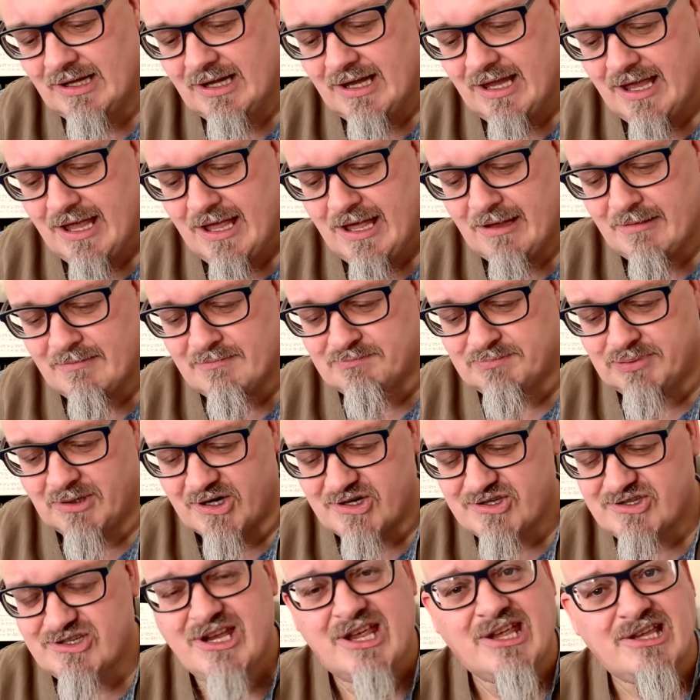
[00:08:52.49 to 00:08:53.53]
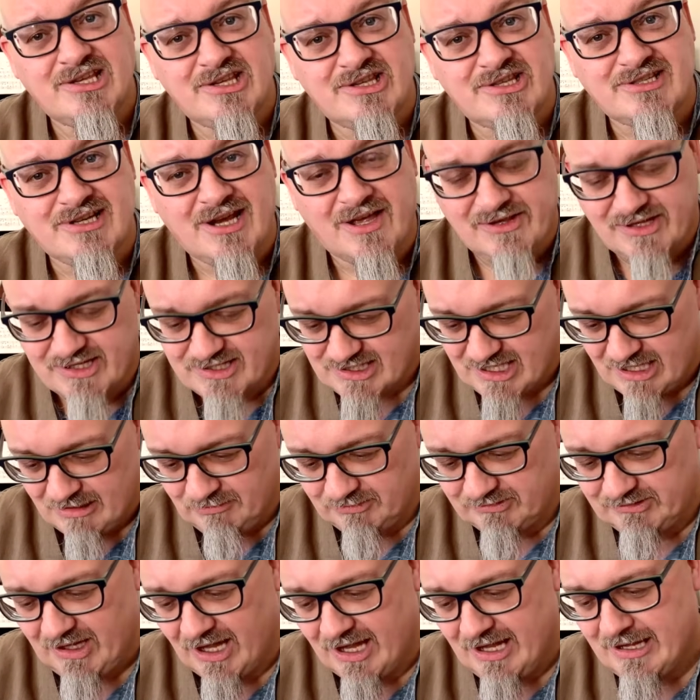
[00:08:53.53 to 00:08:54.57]
purchased at the same
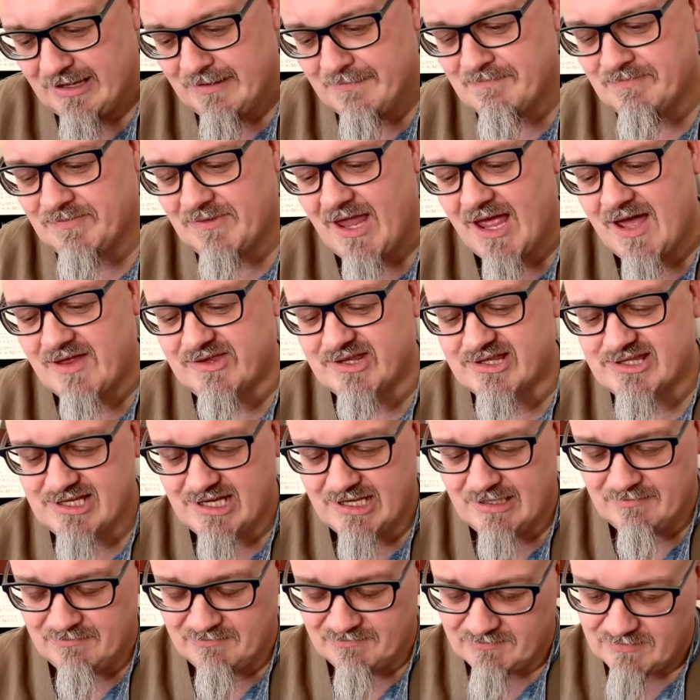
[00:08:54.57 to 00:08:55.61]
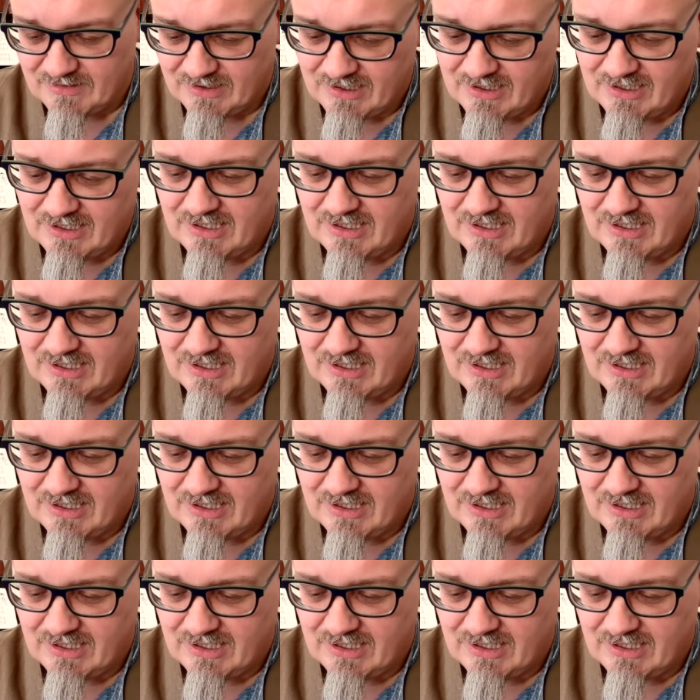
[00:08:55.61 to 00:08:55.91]
time, had the same